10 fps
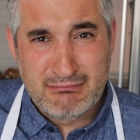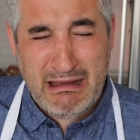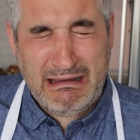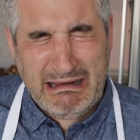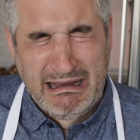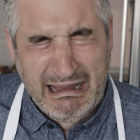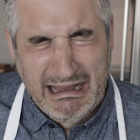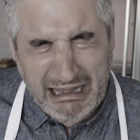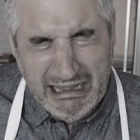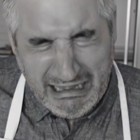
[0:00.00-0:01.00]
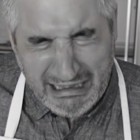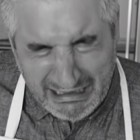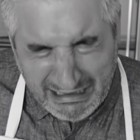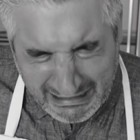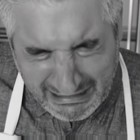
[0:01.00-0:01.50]
you just have
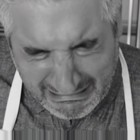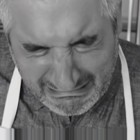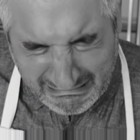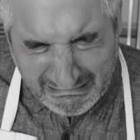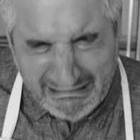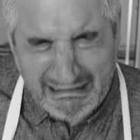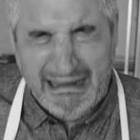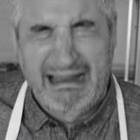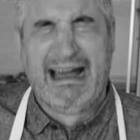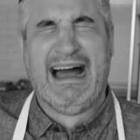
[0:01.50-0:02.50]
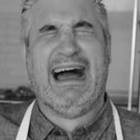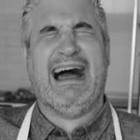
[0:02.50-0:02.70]
to say that you're fine